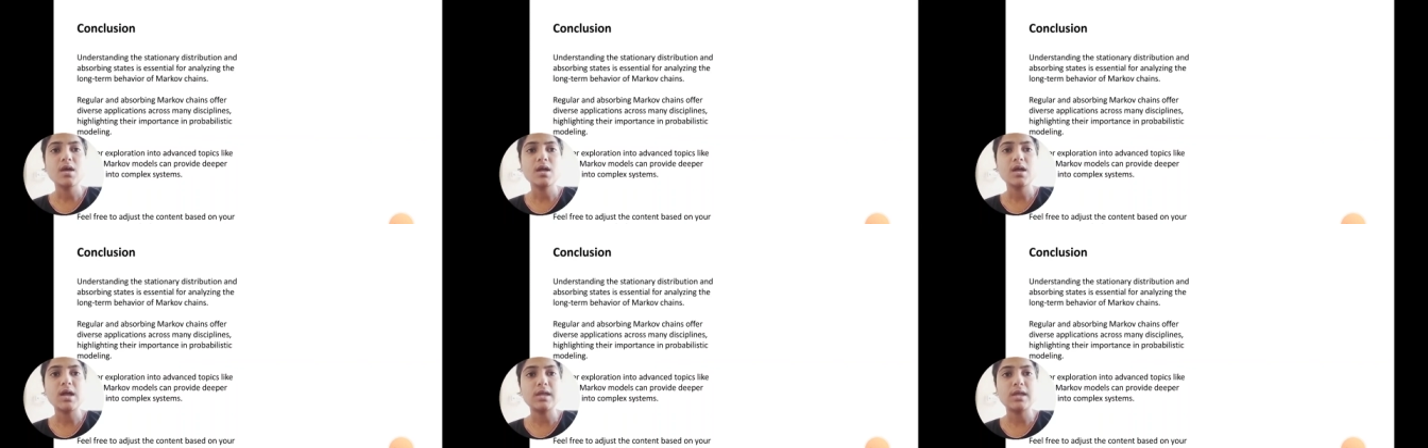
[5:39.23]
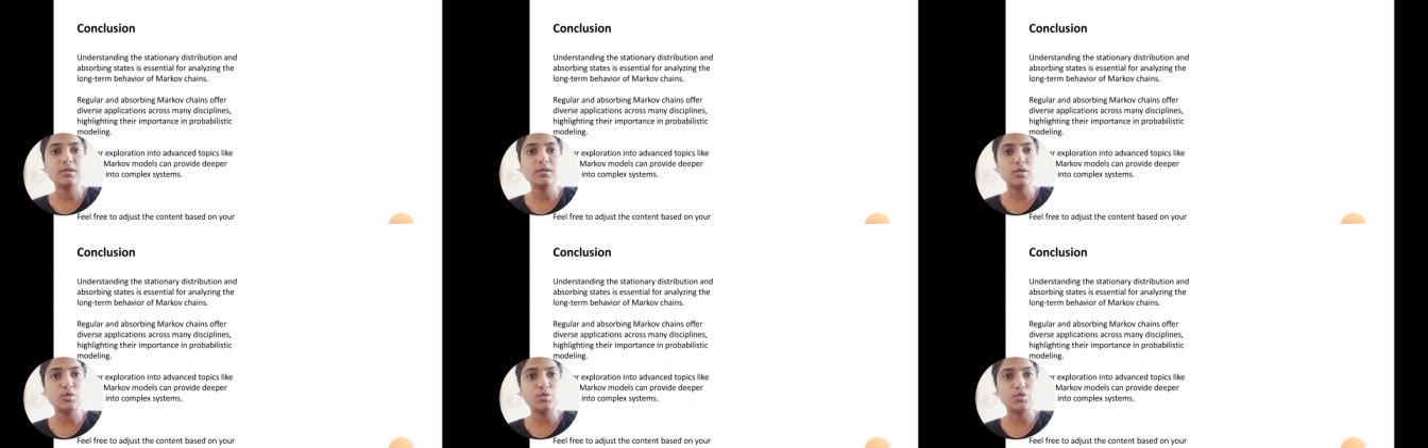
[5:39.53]

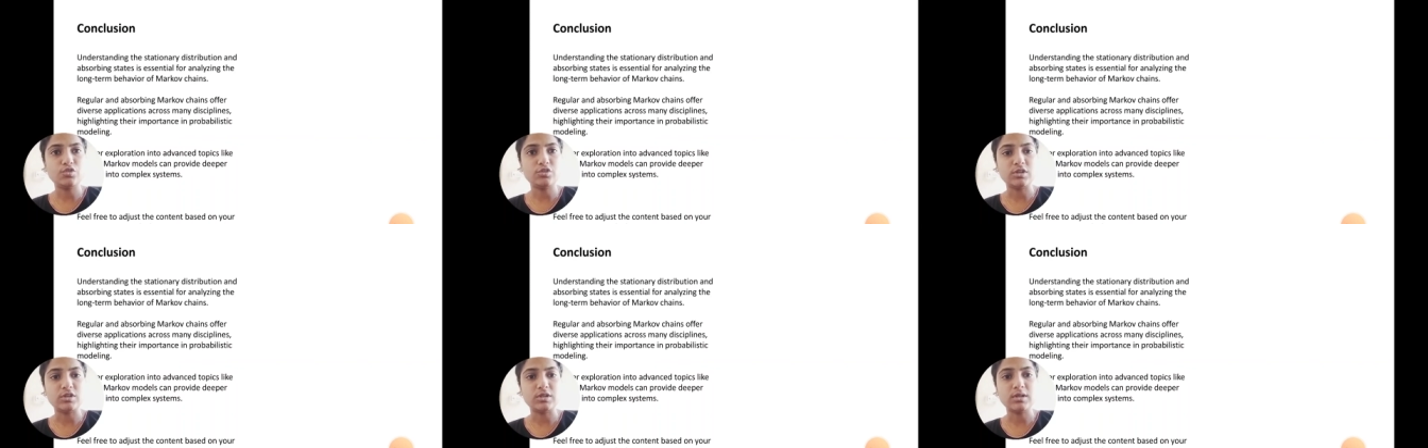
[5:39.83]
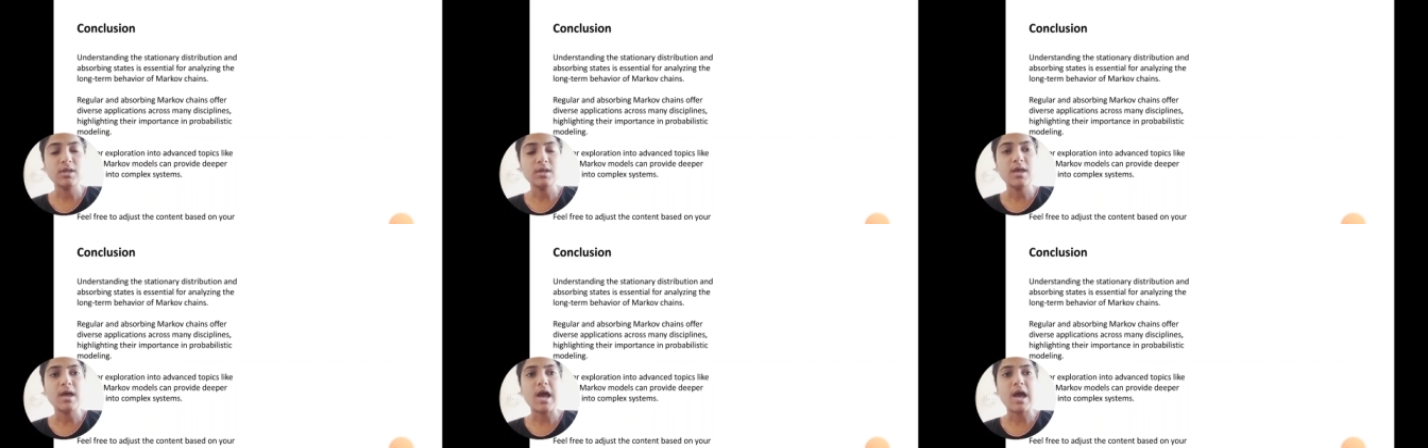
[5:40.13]
Conclusion.
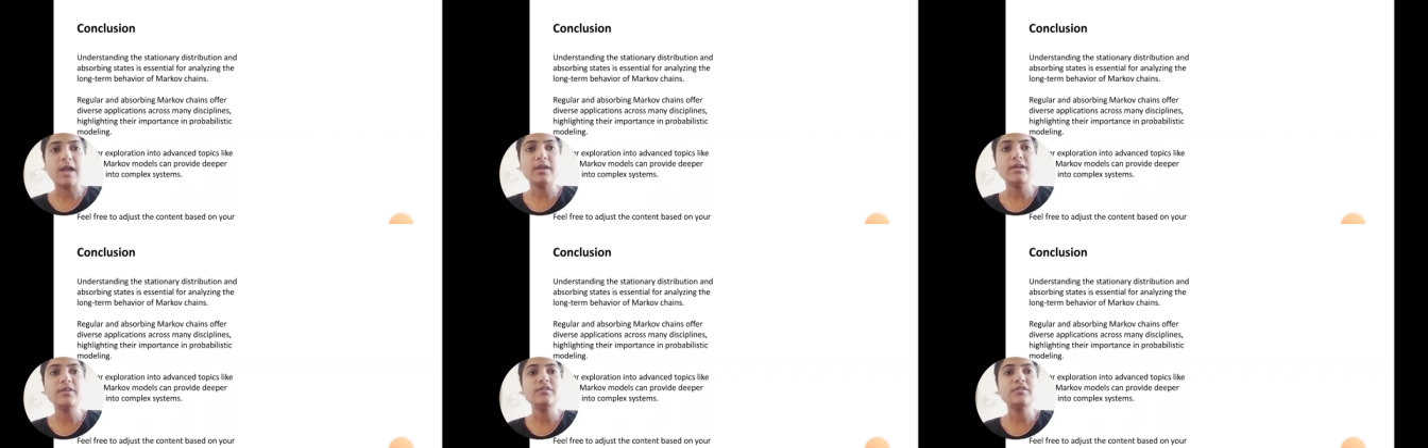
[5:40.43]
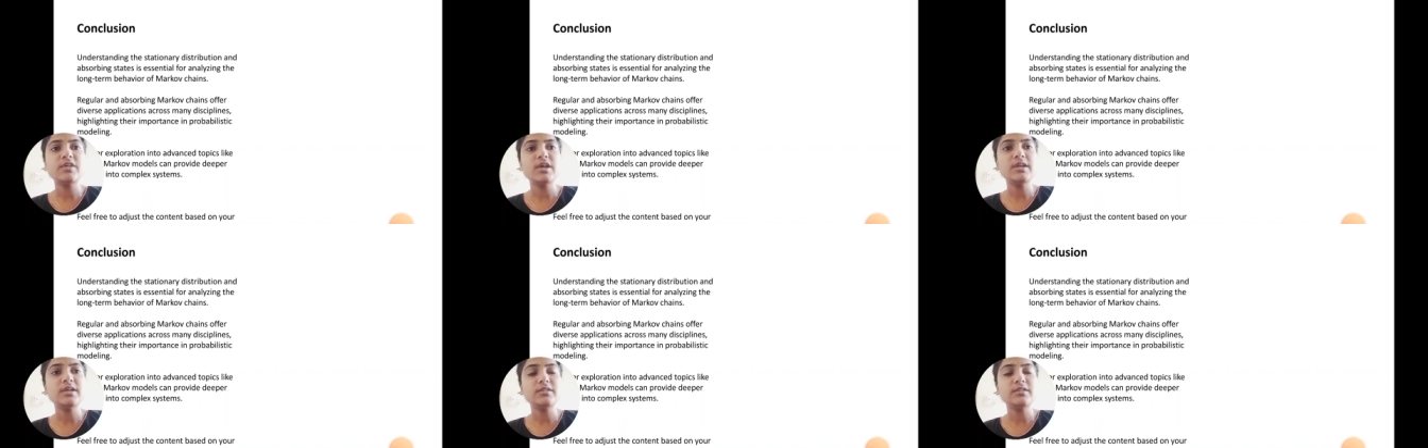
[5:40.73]

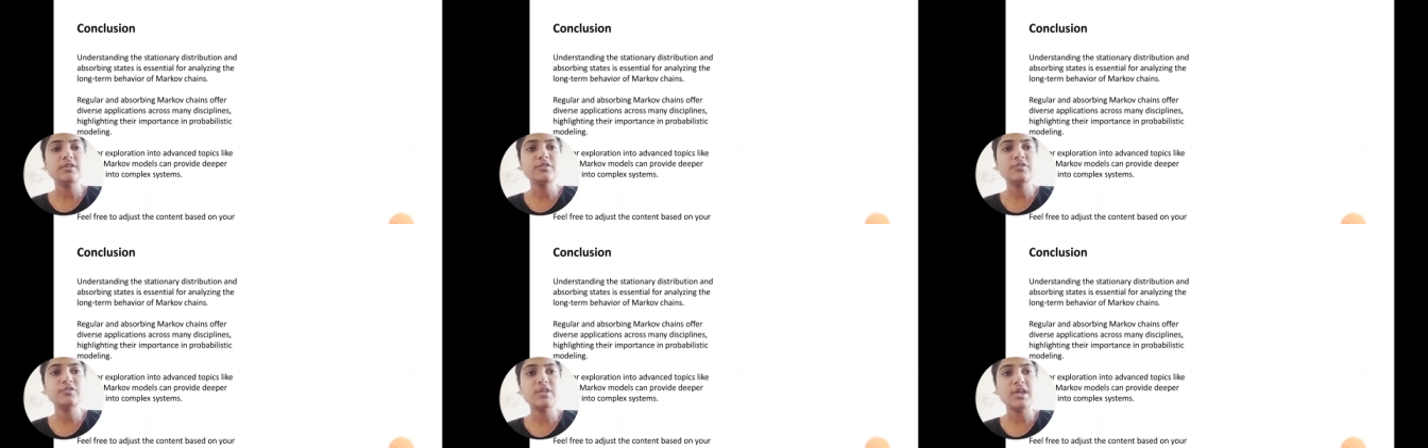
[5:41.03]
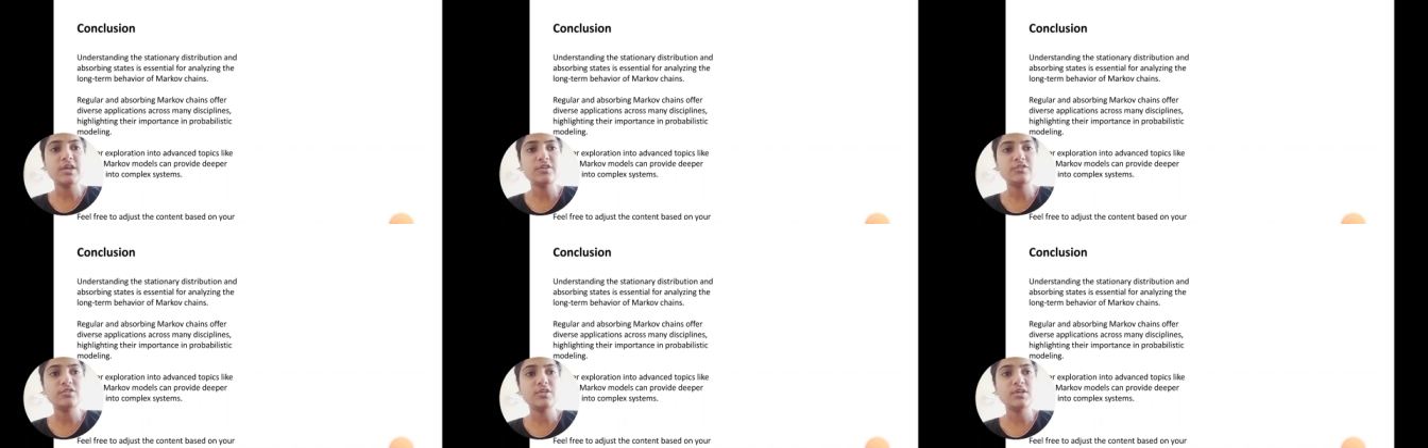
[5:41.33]
Understanding the
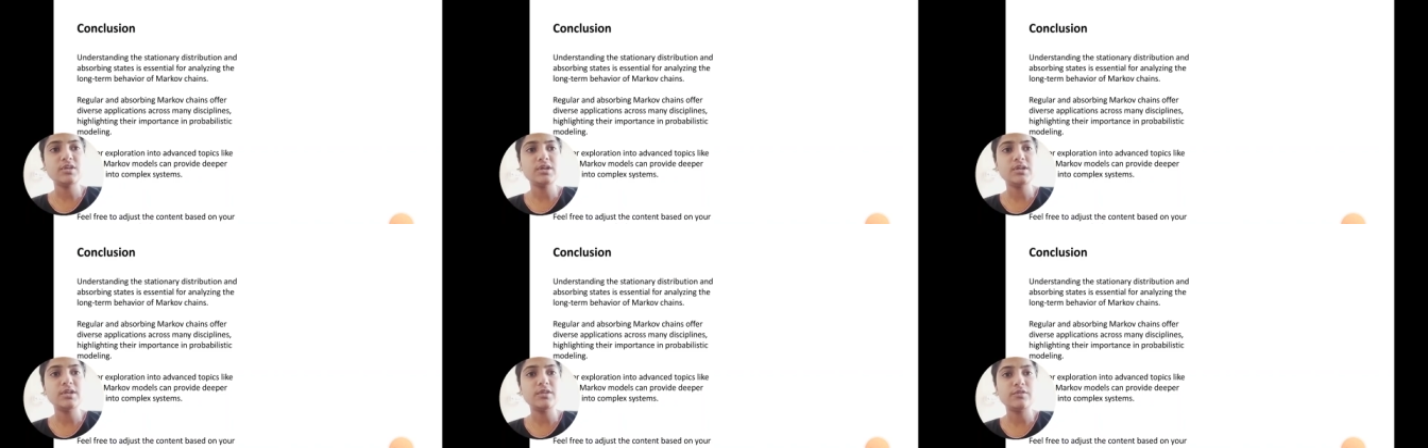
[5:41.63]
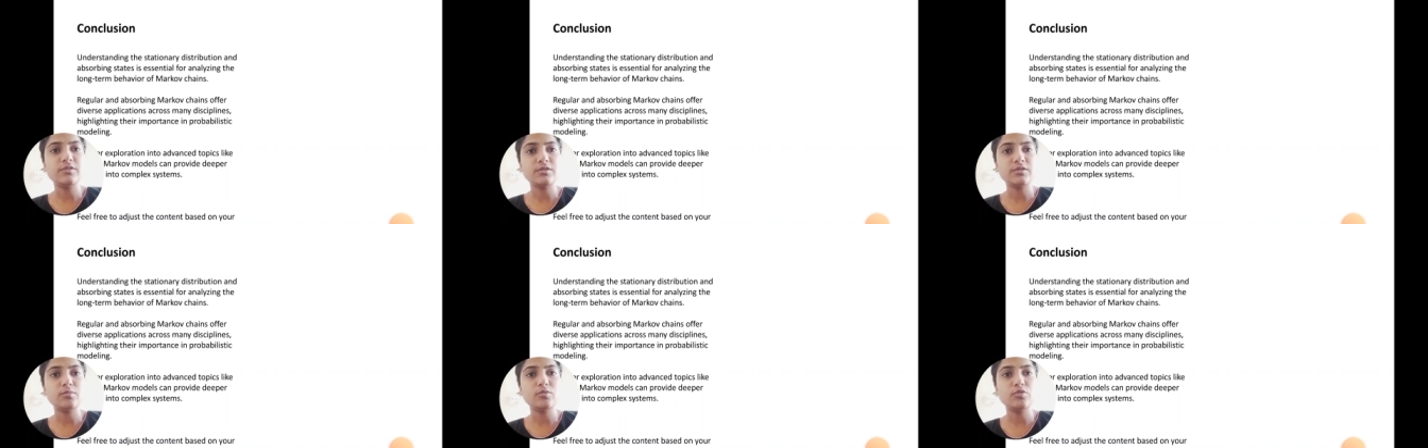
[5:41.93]
stationary
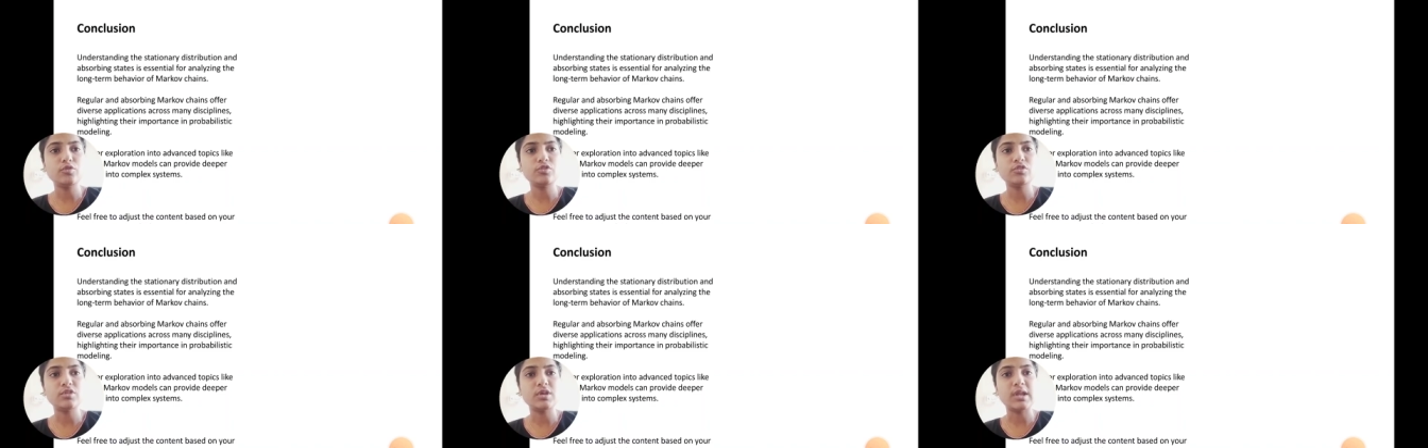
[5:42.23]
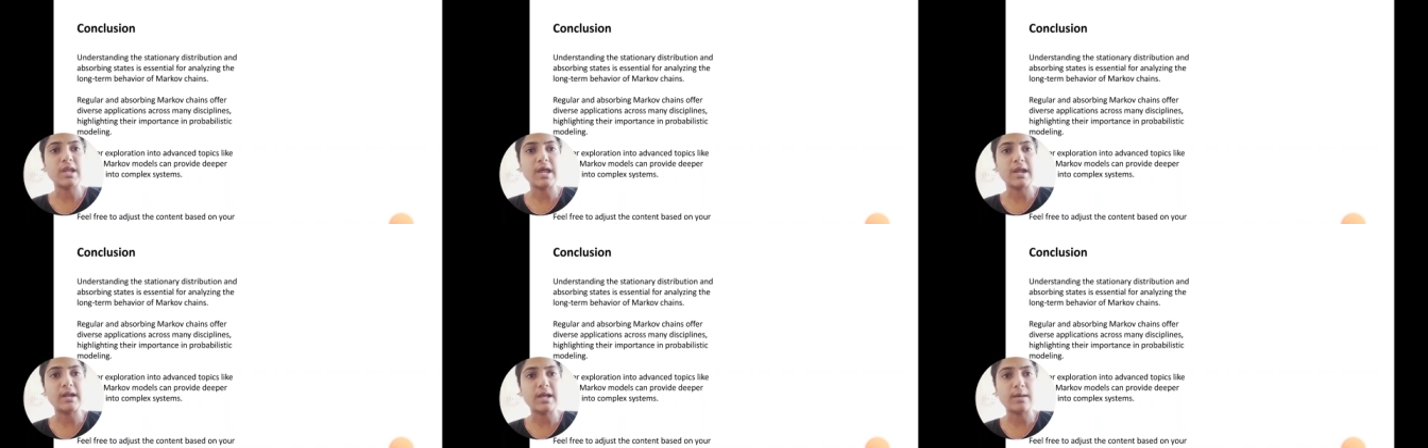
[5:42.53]
distribution
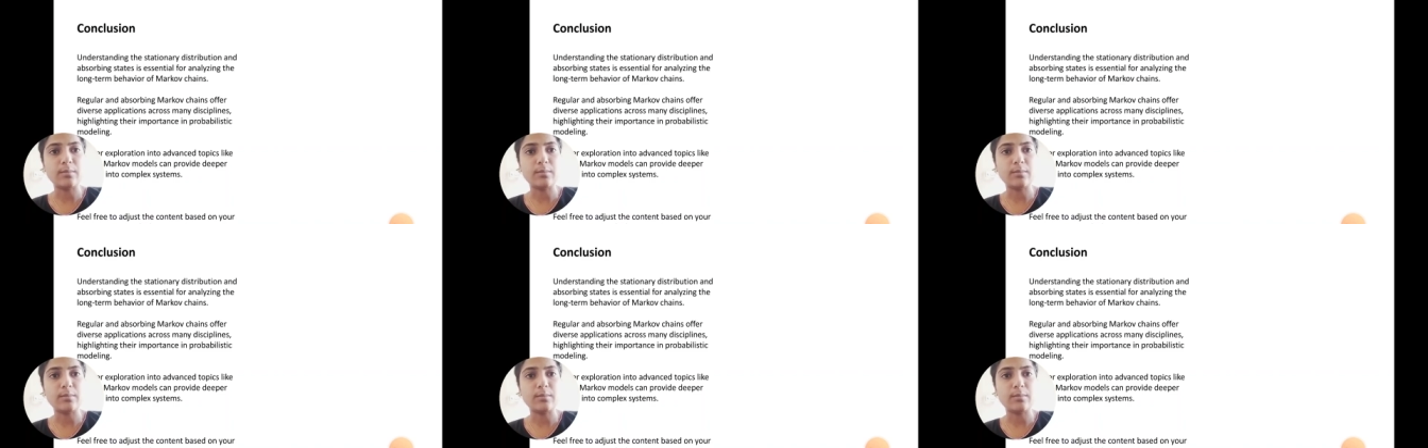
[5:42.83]
and